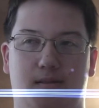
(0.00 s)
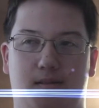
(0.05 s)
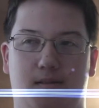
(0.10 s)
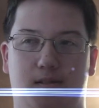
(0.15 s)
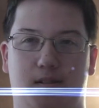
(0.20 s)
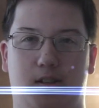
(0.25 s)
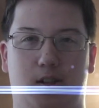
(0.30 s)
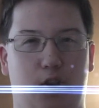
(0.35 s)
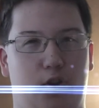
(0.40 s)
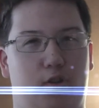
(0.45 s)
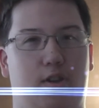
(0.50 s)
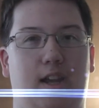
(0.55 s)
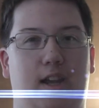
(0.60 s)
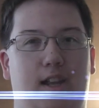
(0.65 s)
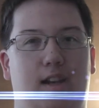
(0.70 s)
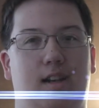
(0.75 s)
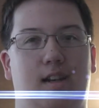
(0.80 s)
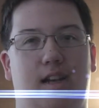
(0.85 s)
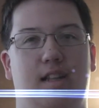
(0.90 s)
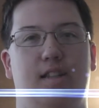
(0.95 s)

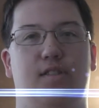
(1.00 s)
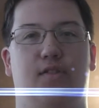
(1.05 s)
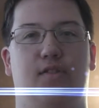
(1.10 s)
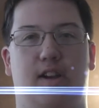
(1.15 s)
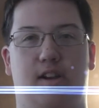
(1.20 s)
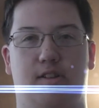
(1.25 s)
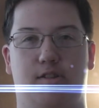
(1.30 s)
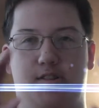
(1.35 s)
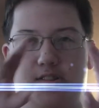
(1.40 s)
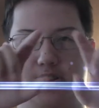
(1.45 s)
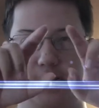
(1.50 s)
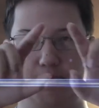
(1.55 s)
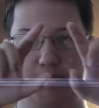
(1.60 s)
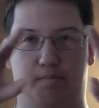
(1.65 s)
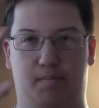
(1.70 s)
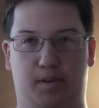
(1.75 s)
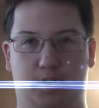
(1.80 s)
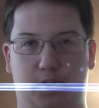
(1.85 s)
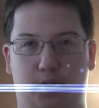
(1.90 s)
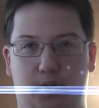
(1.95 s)
looking lens flare, just a
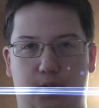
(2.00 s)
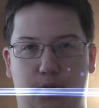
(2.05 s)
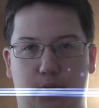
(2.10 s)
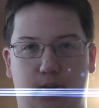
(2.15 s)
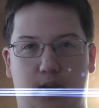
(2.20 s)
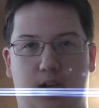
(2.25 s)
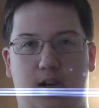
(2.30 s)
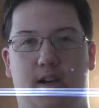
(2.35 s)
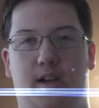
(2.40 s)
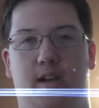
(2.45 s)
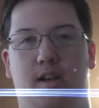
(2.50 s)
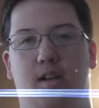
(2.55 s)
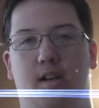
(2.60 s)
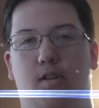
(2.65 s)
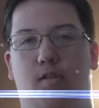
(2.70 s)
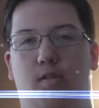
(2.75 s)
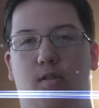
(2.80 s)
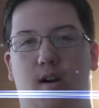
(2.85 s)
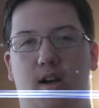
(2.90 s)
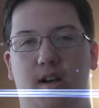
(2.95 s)
blue line
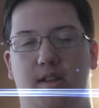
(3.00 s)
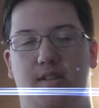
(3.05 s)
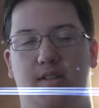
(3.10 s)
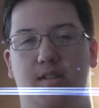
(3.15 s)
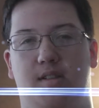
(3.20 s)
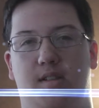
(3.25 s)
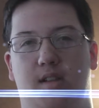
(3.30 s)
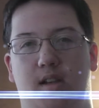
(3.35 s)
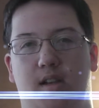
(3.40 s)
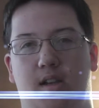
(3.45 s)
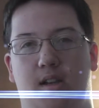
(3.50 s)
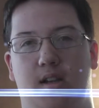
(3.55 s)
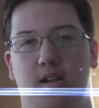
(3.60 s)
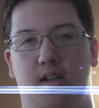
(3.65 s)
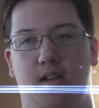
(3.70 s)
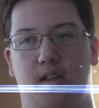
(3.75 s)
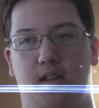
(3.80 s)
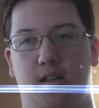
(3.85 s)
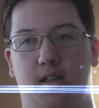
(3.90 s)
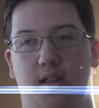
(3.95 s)
across,
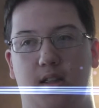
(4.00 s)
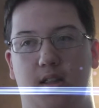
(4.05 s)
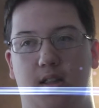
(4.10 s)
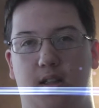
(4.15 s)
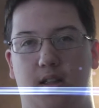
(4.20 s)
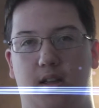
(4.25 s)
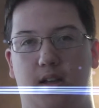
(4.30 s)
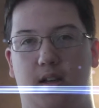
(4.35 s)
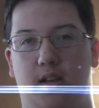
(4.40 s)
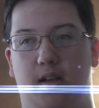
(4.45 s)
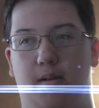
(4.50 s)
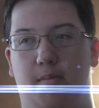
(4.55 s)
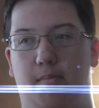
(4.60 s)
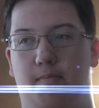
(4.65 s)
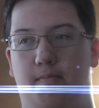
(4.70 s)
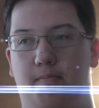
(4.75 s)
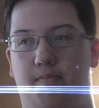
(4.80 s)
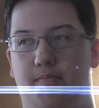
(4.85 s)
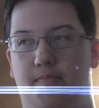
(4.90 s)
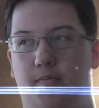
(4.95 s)
um,
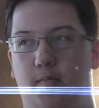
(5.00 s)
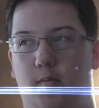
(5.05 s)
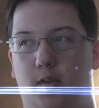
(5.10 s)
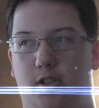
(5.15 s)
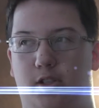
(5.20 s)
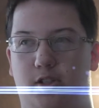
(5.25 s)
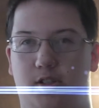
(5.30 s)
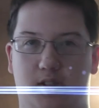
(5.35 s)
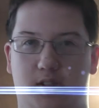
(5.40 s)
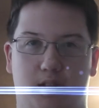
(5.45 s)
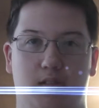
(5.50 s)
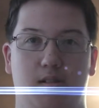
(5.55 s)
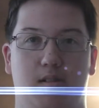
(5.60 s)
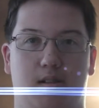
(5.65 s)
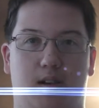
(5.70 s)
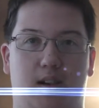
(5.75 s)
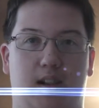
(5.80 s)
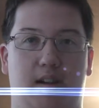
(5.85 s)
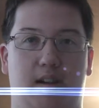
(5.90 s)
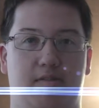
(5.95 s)
which
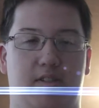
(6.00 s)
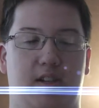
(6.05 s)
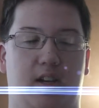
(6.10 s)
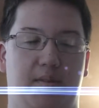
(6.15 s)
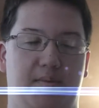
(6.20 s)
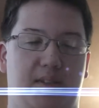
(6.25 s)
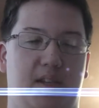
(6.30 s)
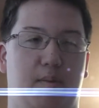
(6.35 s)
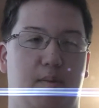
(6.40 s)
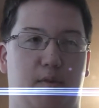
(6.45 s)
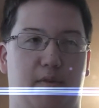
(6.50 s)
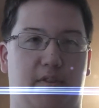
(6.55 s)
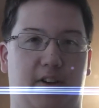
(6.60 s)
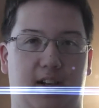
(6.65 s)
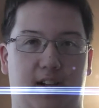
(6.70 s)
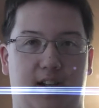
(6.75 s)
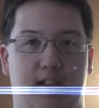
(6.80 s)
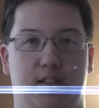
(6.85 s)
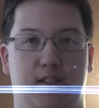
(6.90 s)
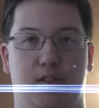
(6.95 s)
a lot of times anamorphic
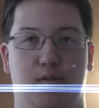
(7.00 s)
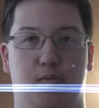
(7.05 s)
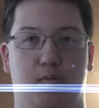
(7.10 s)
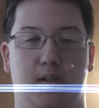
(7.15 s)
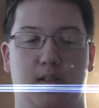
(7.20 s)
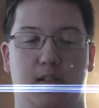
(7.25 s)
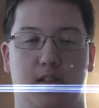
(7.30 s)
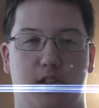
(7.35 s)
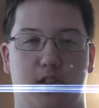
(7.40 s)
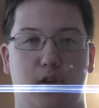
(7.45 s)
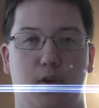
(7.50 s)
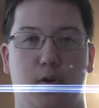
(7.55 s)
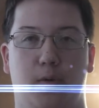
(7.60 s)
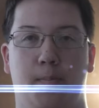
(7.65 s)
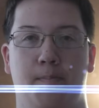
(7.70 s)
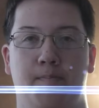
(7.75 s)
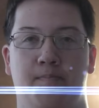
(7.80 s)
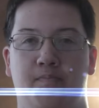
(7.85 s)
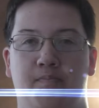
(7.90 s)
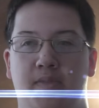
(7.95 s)
lenses will do
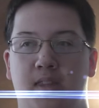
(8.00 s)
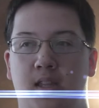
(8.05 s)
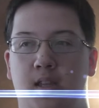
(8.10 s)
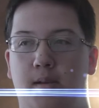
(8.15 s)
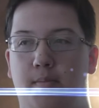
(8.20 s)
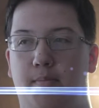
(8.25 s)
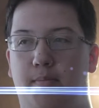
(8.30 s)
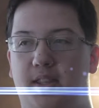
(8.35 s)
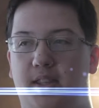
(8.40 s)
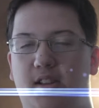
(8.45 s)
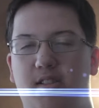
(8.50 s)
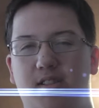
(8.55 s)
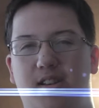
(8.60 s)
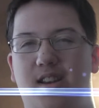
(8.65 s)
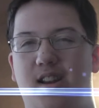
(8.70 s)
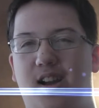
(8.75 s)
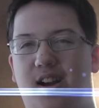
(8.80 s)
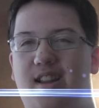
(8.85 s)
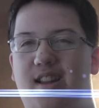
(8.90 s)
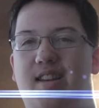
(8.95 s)
but they're
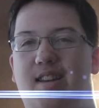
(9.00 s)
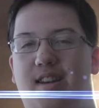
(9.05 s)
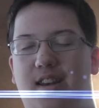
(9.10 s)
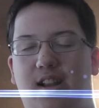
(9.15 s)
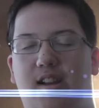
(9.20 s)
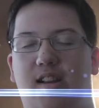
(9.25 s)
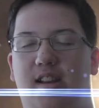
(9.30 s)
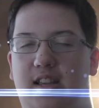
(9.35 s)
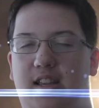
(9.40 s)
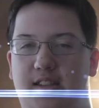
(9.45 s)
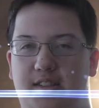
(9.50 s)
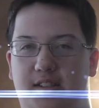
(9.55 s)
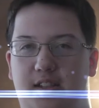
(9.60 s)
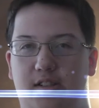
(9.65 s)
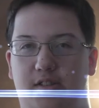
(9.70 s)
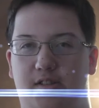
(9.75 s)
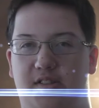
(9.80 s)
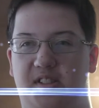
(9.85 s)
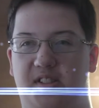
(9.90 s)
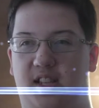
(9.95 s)
not nearly as
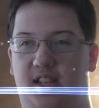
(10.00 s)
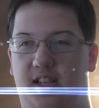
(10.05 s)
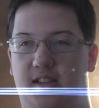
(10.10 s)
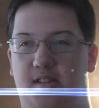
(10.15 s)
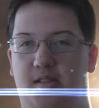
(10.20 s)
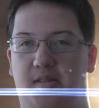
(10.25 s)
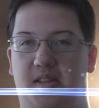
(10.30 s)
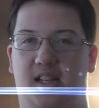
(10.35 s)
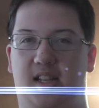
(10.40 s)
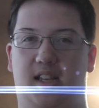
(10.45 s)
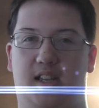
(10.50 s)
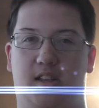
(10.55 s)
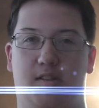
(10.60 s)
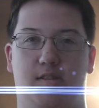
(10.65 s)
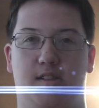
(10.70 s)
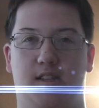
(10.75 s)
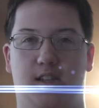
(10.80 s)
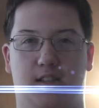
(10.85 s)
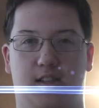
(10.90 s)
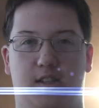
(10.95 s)
interesting as something like you'd
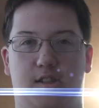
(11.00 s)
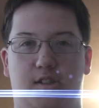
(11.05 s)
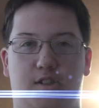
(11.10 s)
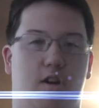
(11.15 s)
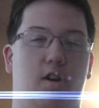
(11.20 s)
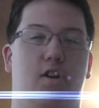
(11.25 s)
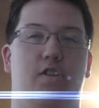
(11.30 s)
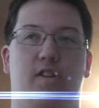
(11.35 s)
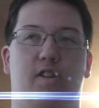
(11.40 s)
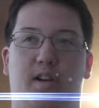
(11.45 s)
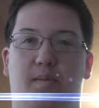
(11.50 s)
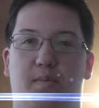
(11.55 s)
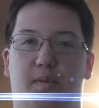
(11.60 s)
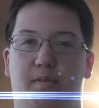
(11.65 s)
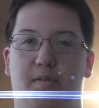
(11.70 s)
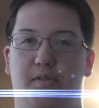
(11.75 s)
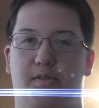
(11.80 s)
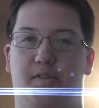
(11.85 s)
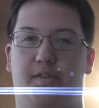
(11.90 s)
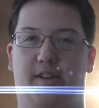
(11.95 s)
see in the Star Trek
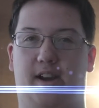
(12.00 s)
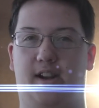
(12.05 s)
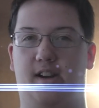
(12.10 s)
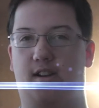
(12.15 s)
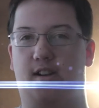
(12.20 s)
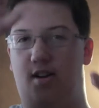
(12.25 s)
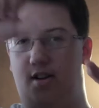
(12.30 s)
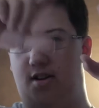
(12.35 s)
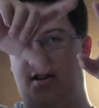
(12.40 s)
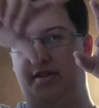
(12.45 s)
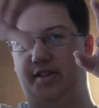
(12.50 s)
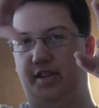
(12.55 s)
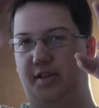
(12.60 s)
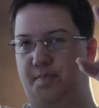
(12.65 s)
movies and they've got all these